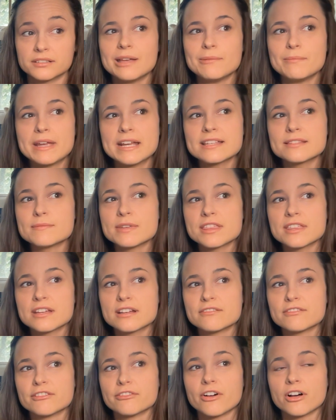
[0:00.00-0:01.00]
It makes me
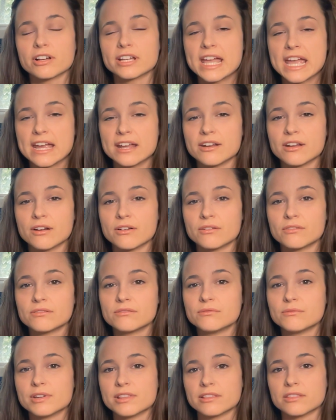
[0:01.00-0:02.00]
think of a volcano
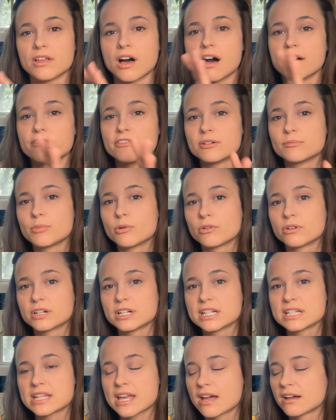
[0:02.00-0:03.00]
with lava
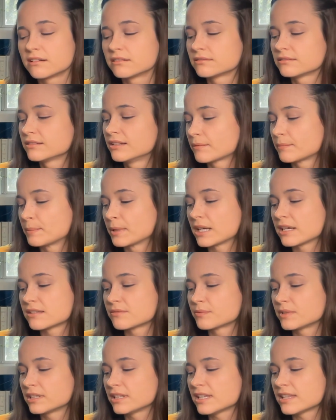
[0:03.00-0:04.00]
pouring down
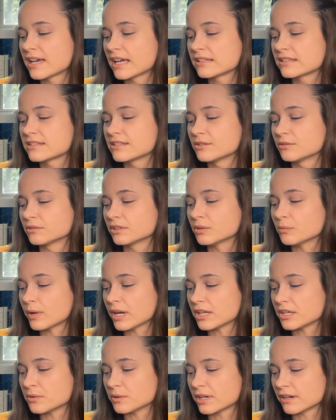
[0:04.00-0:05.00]
because really that's the only
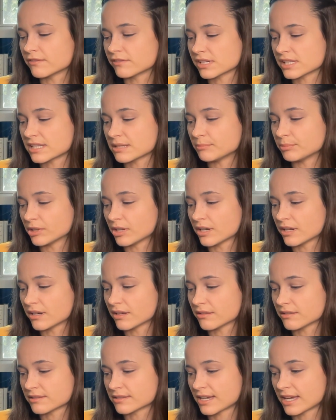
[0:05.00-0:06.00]
way you would ever see blood
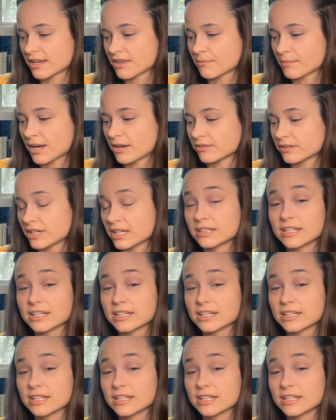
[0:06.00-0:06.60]
on the side of the mountain.